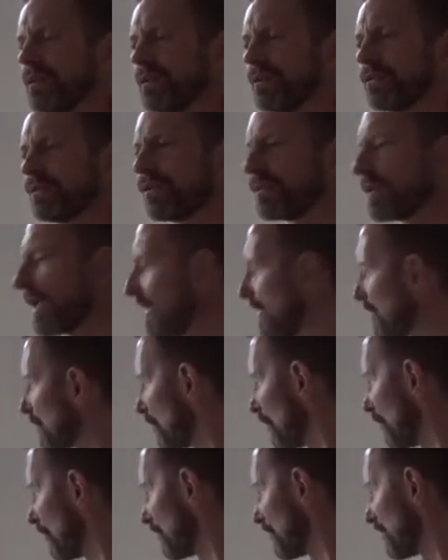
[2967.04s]
So that is
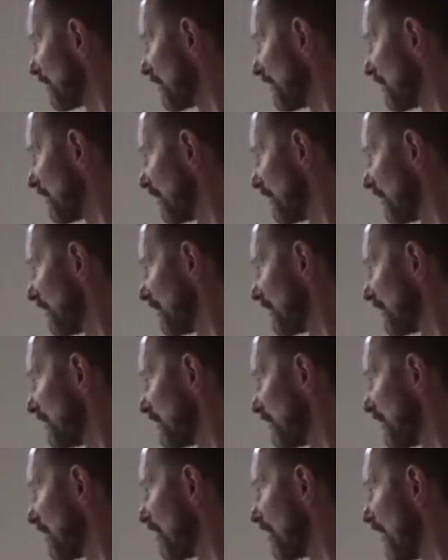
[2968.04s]
called
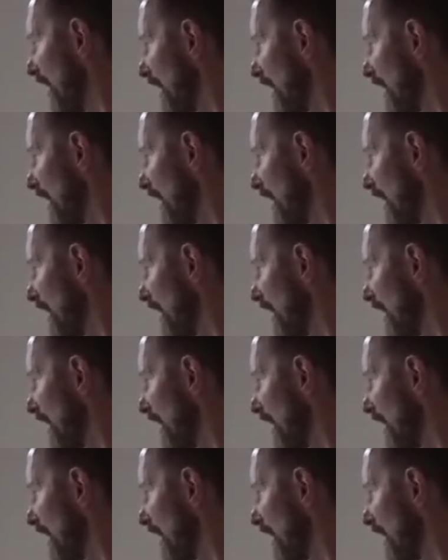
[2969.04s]
the